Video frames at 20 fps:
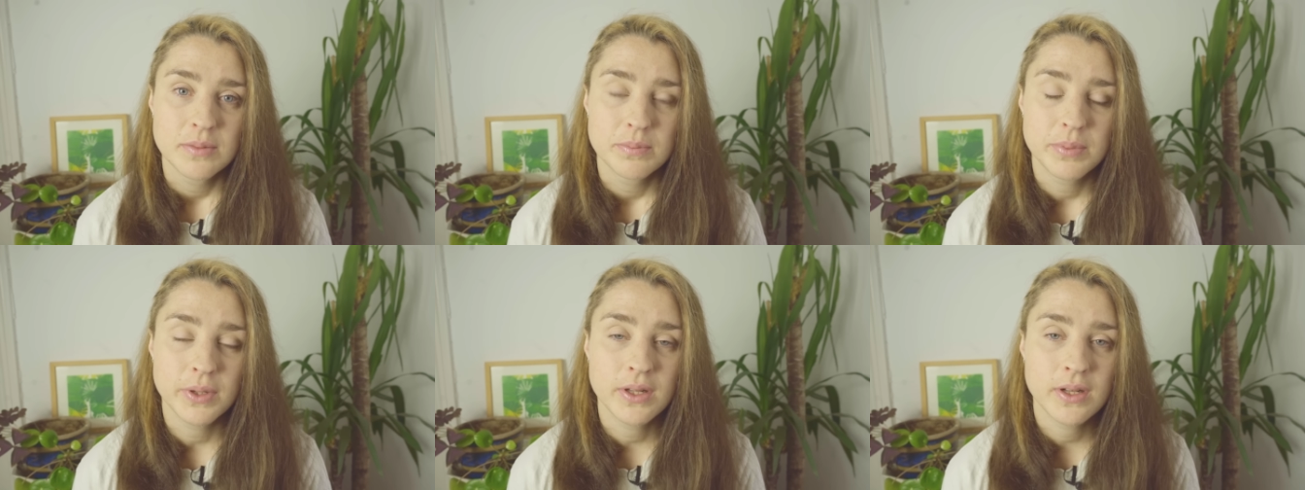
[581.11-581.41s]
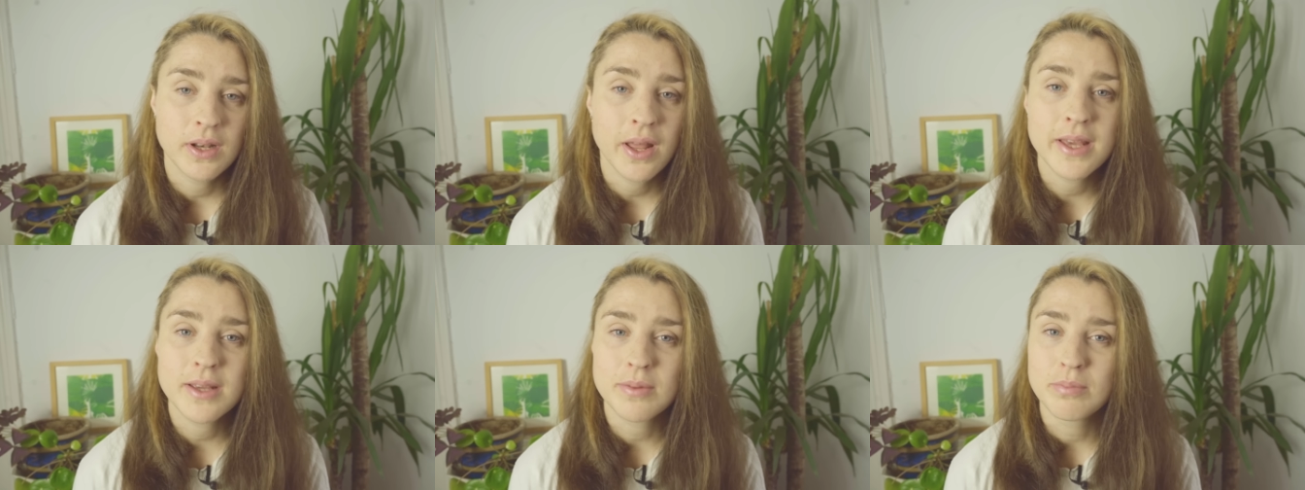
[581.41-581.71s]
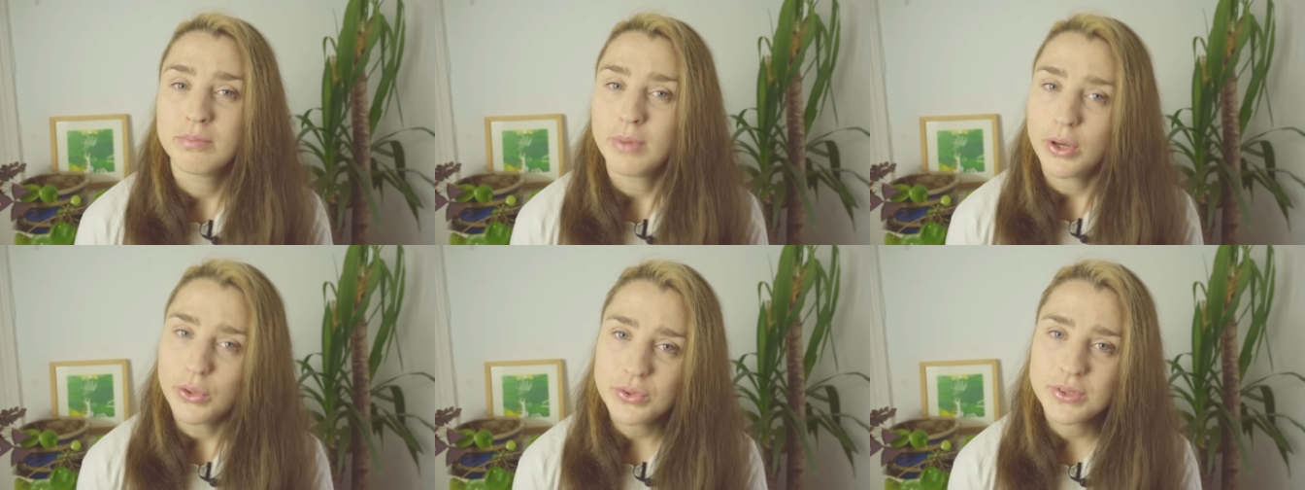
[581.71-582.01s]
but like
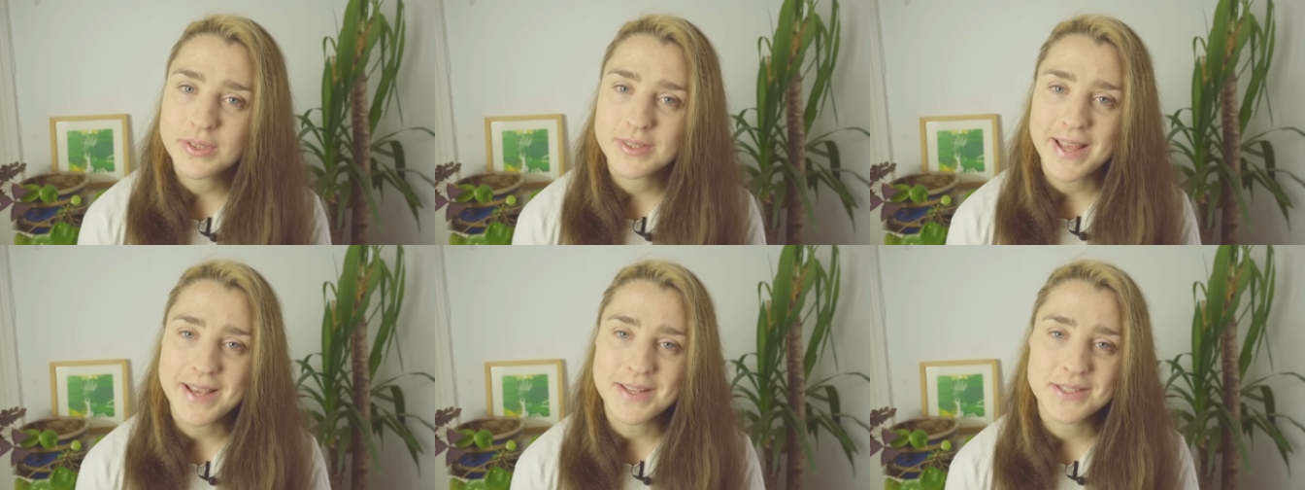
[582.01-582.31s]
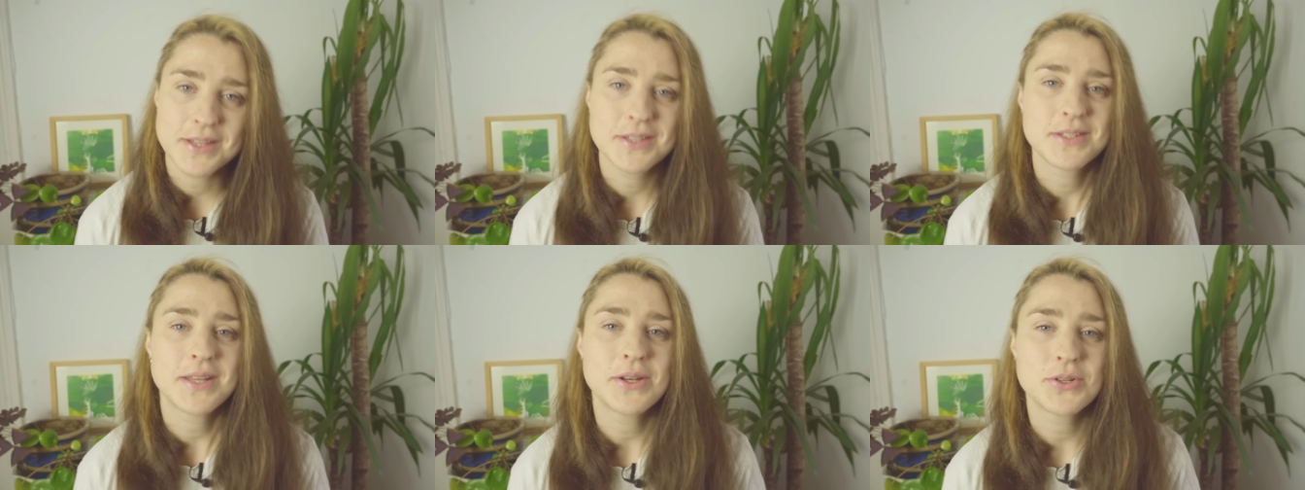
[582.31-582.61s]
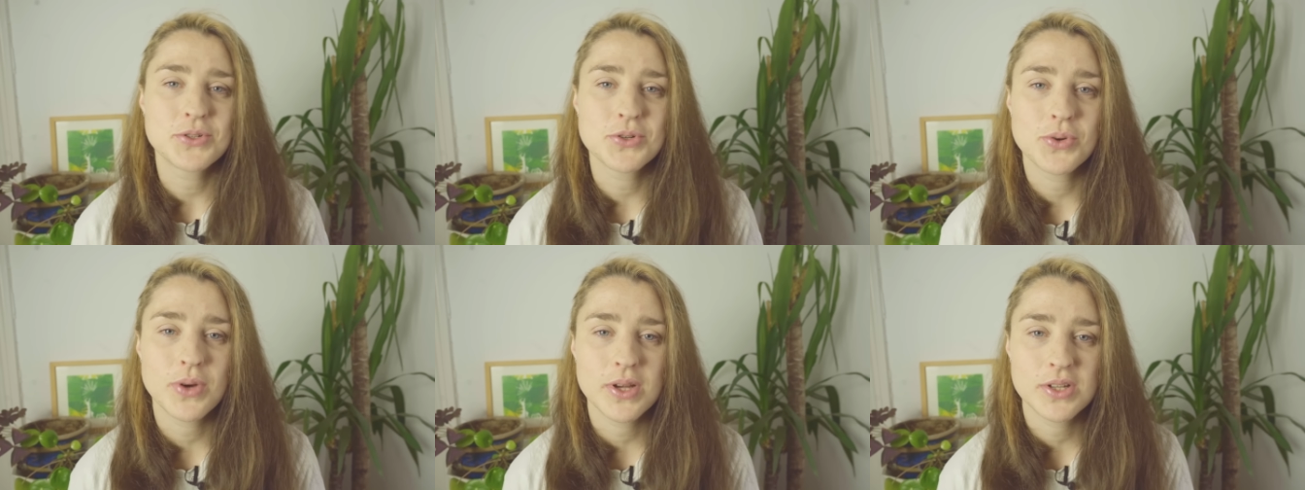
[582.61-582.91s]
most
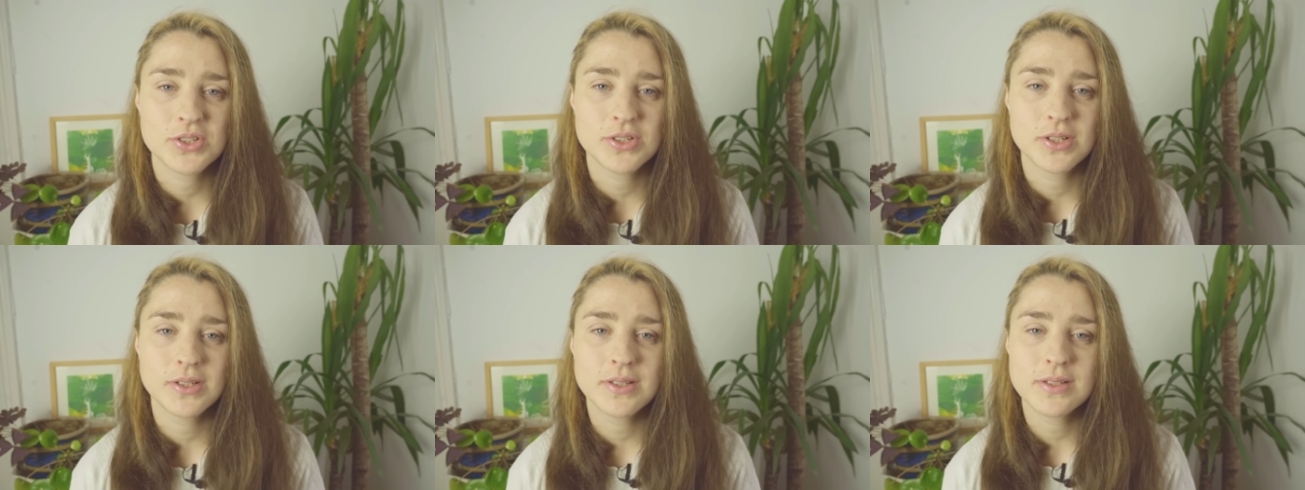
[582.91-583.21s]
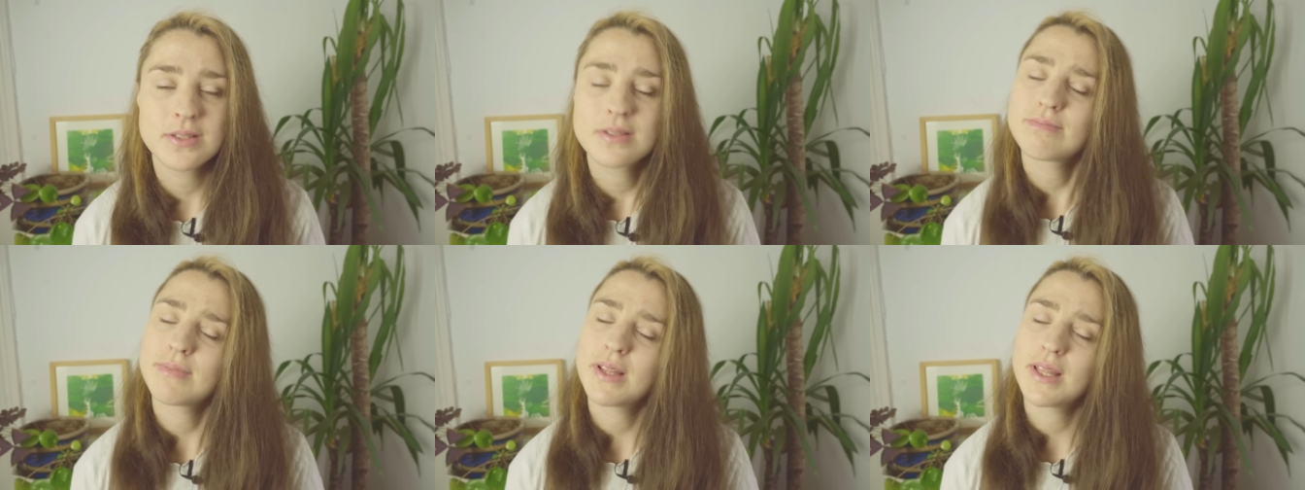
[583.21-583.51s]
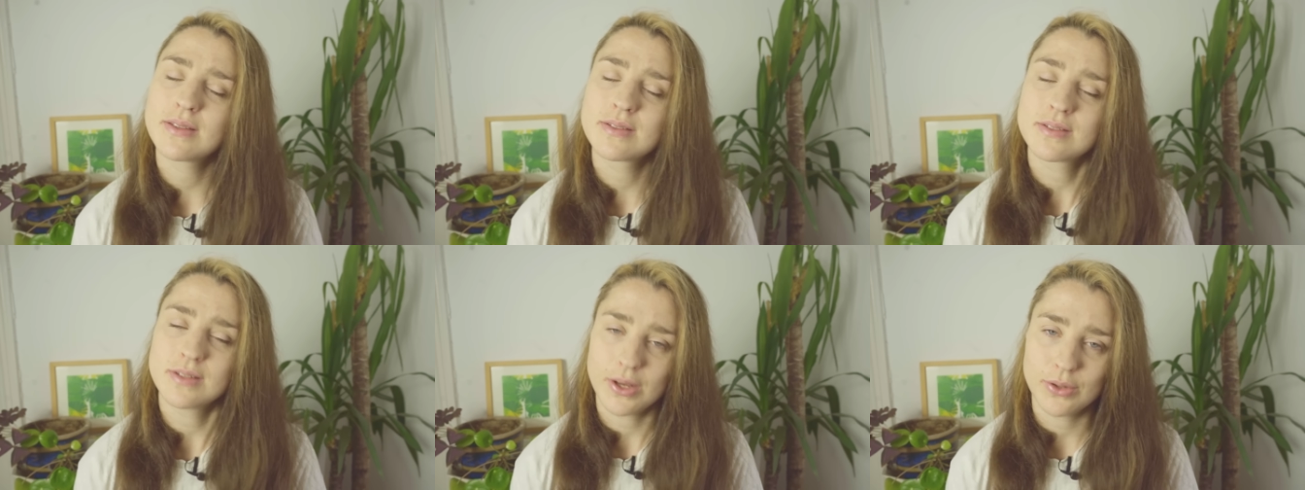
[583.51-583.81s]
existential questions,
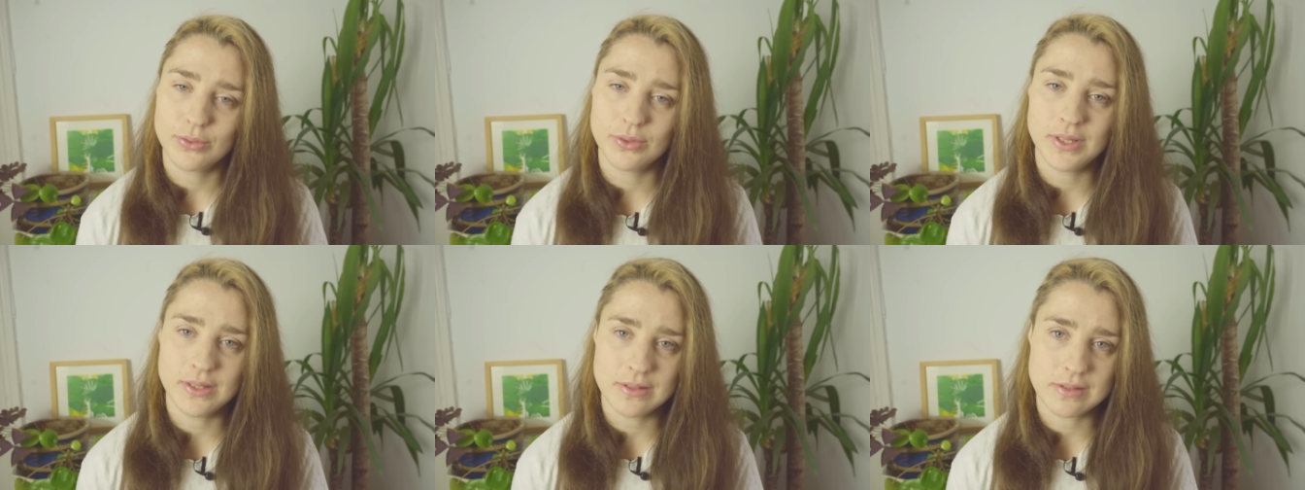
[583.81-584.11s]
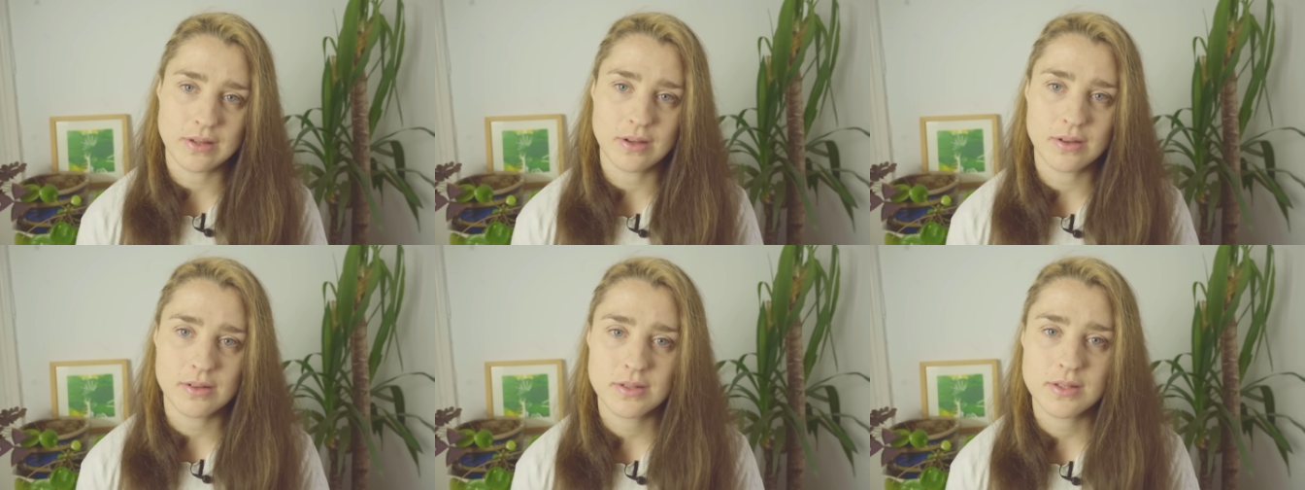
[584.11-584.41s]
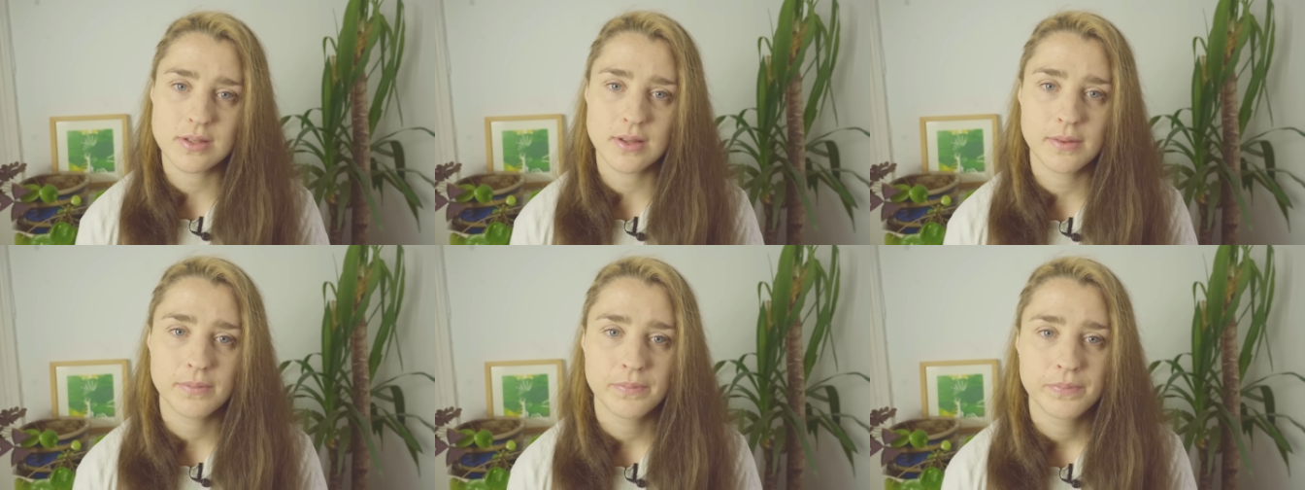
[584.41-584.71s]
there's no easy answer.